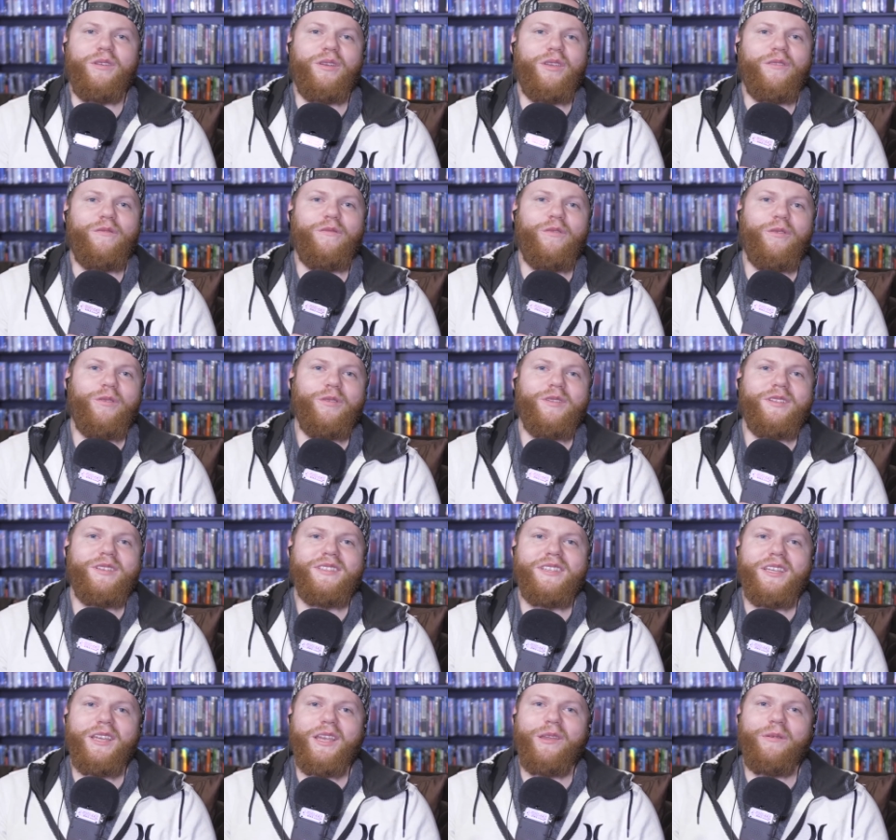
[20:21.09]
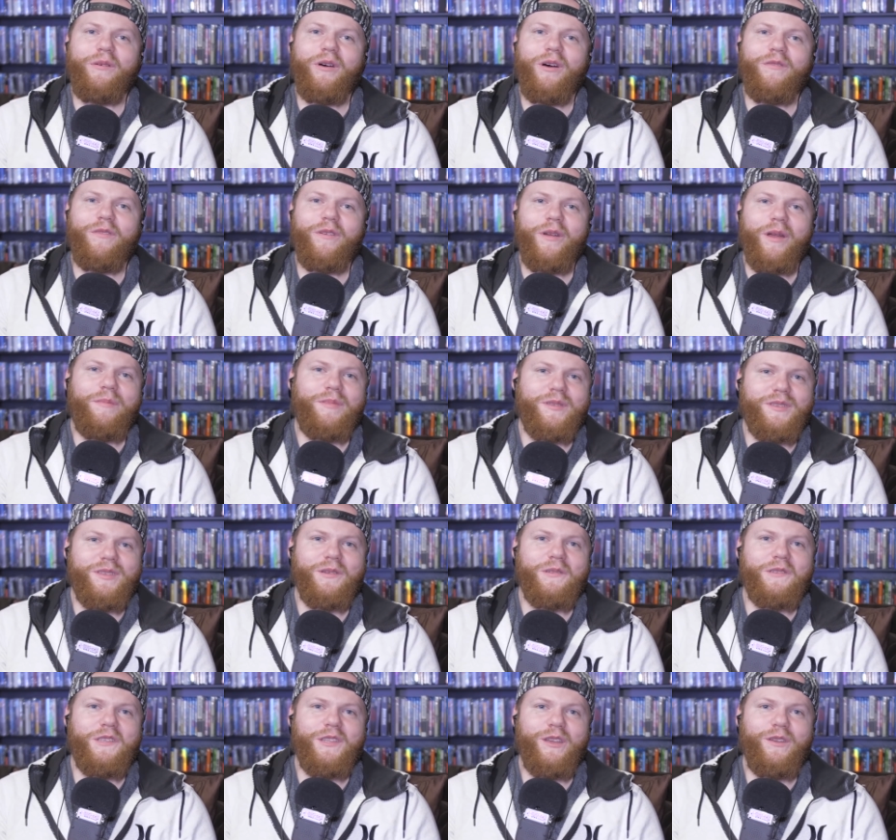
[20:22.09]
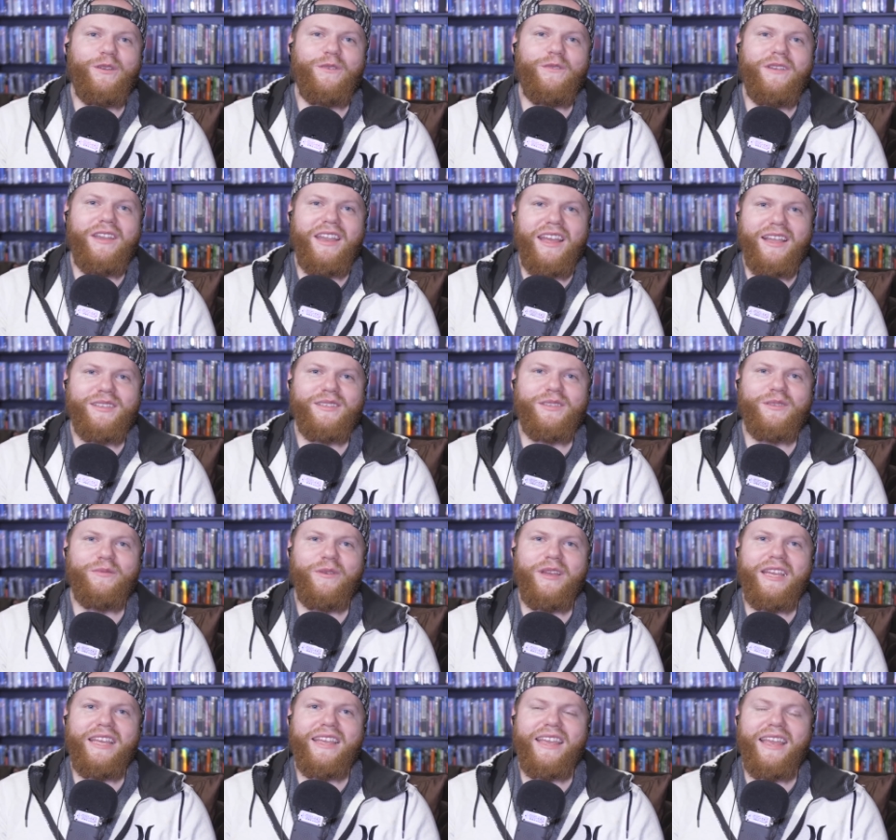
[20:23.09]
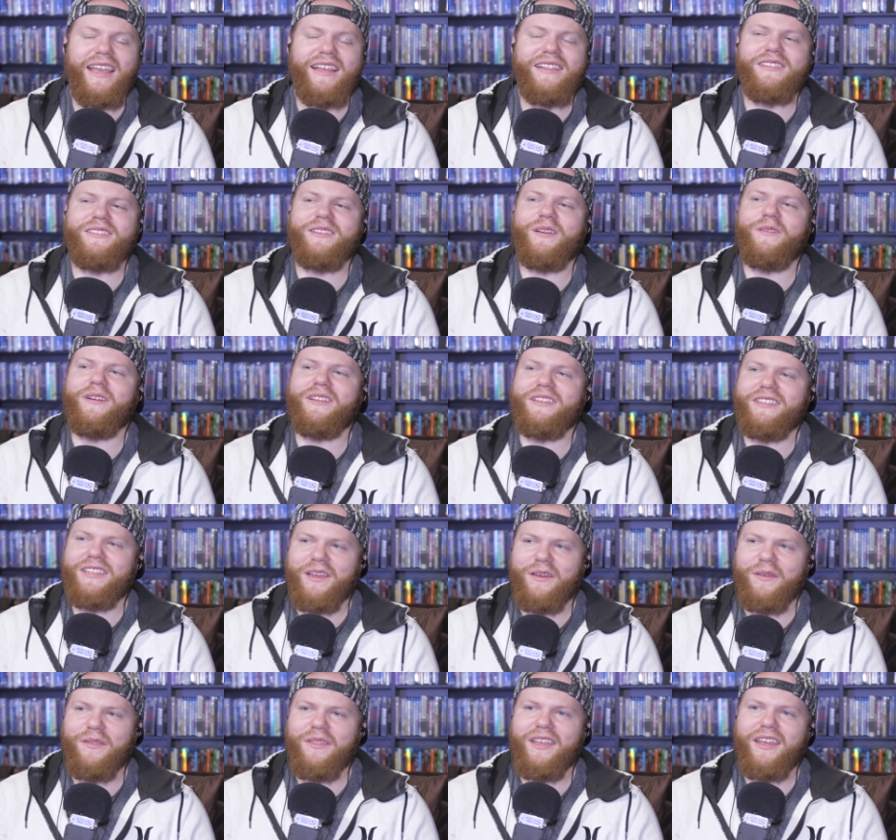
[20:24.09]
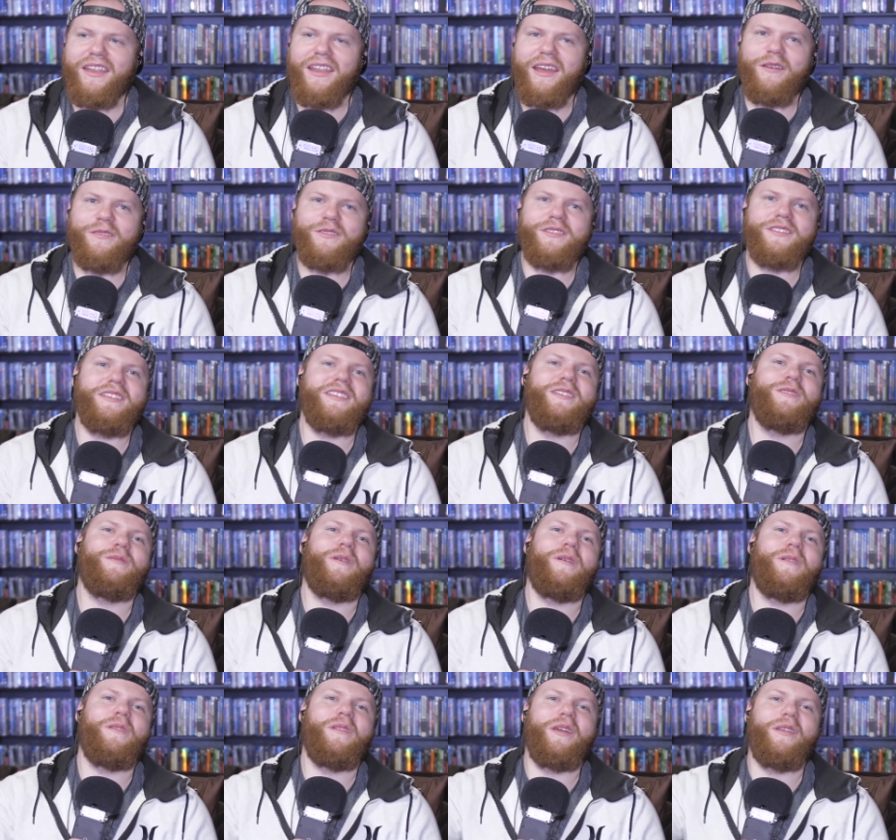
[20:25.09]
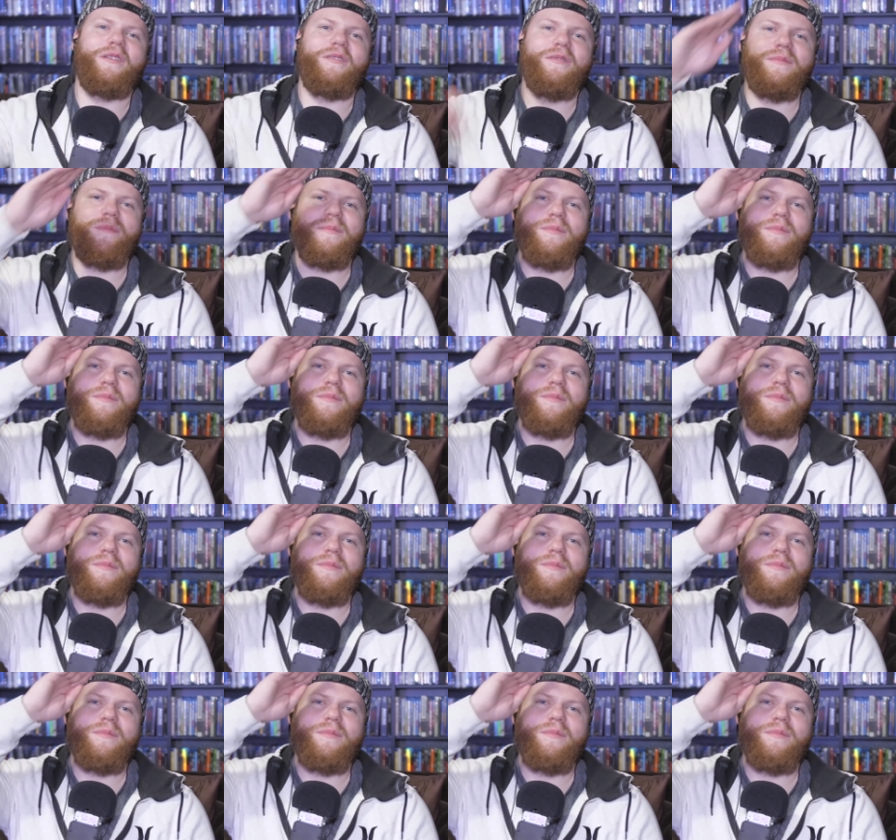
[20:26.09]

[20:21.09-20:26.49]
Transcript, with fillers: Looking forward to seeing you all for episode 2 next week. And so until then, I'll see you all later.